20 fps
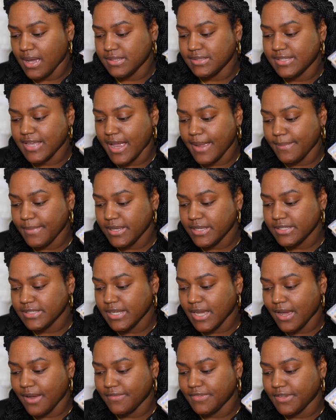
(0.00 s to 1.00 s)
Diamond
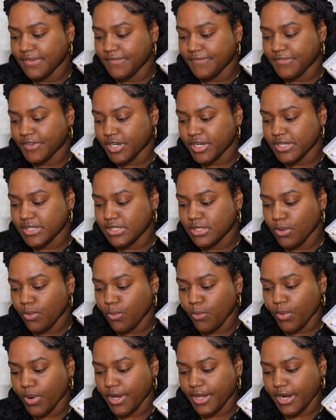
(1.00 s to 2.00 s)
of the First
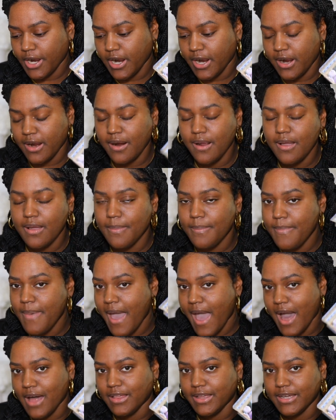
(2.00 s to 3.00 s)
Water
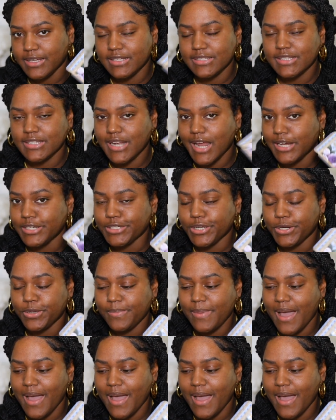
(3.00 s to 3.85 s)
palette. It's an eyeshadow